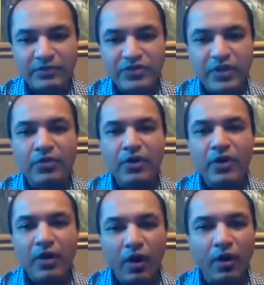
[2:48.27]
So
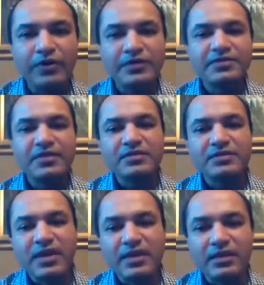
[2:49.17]
all those
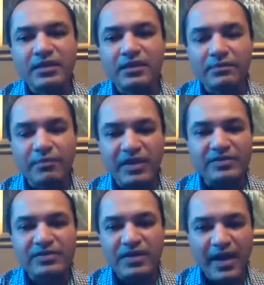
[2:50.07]
things
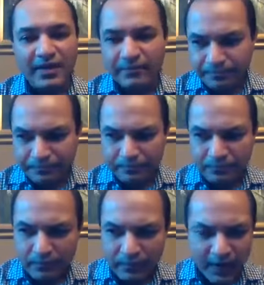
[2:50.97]
being said,
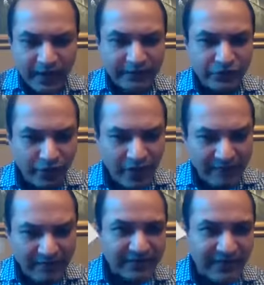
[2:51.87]
I do
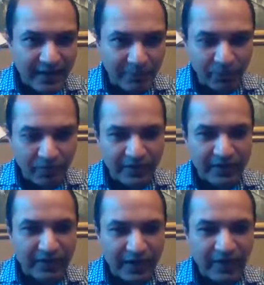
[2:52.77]
have a sample of an
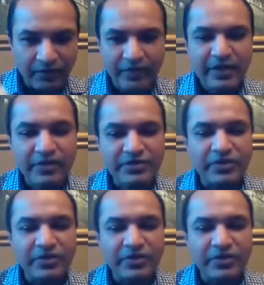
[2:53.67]
inhaler here.